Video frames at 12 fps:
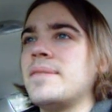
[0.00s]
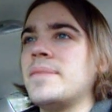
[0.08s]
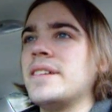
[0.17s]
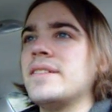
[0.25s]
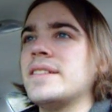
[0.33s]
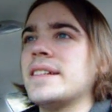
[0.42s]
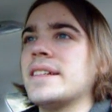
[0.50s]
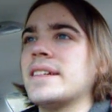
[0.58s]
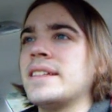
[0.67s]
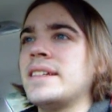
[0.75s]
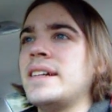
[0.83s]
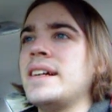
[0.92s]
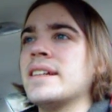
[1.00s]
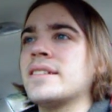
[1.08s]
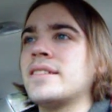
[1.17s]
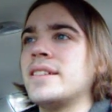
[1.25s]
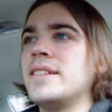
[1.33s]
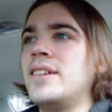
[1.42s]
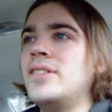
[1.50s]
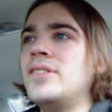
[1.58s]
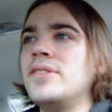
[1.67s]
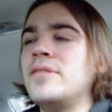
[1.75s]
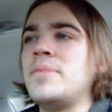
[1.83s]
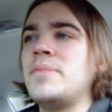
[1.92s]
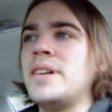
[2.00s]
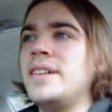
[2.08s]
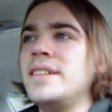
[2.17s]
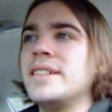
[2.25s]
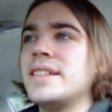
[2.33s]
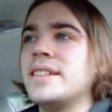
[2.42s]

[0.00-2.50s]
some music that I actually own, but,